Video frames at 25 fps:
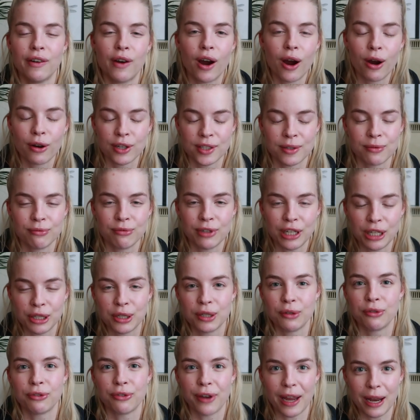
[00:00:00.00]
there are some really
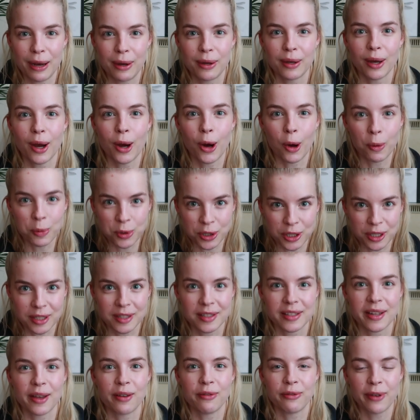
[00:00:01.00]
good fake
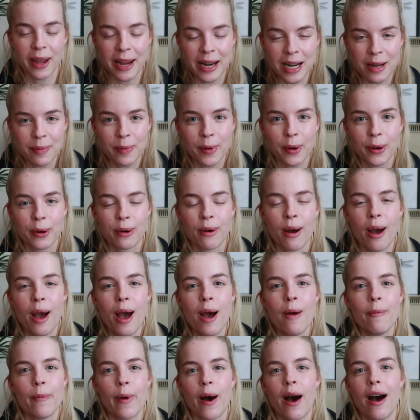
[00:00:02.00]
options available.
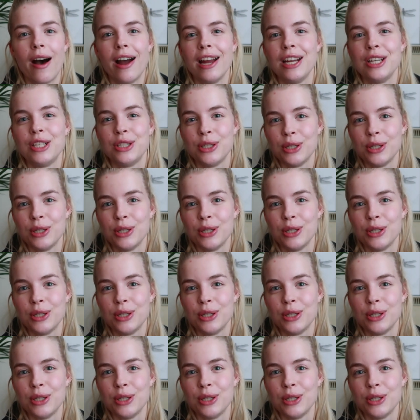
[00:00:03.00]
But I